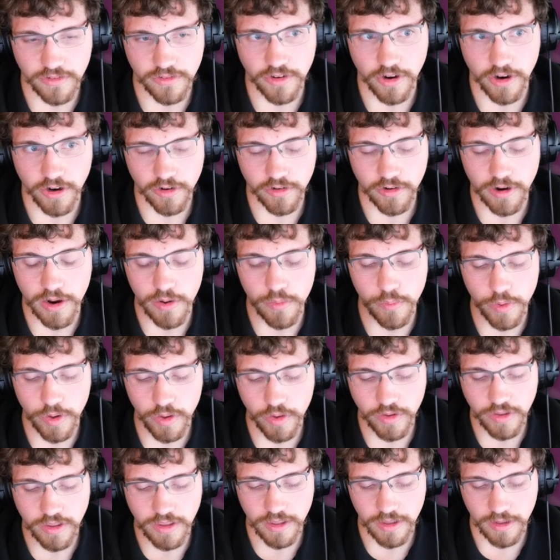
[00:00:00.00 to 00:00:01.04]
Darkrai
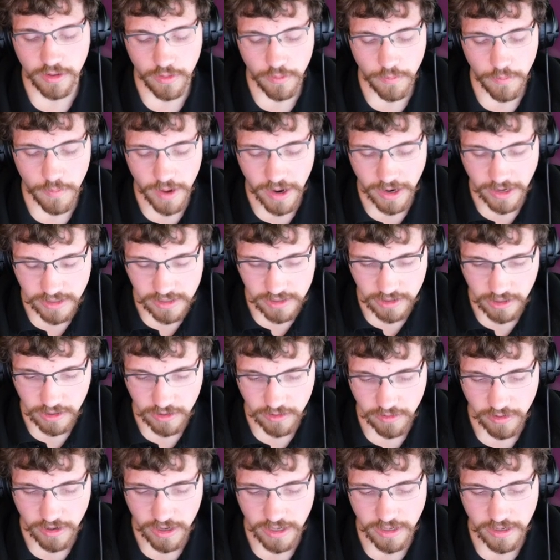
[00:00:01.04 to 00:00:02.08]
will kill my
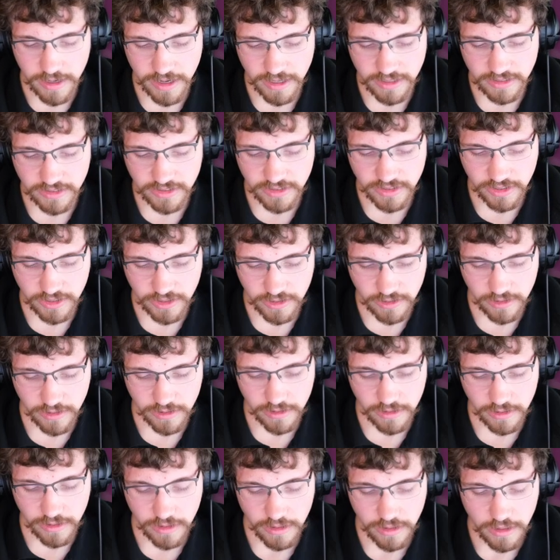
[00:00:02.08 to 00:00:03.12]
Darkrai next
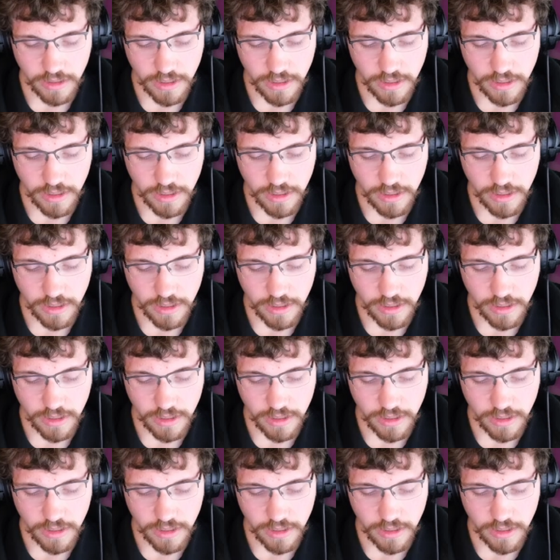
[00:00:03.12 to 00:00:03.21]
turn,